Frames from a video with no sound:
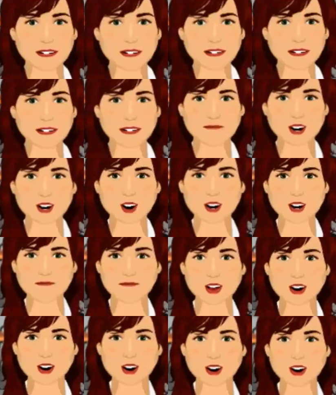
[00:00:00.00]
These
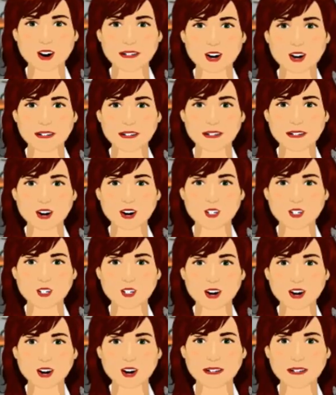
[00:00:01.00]
became technology
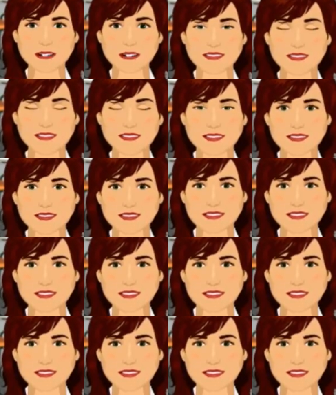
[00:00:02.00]
stations.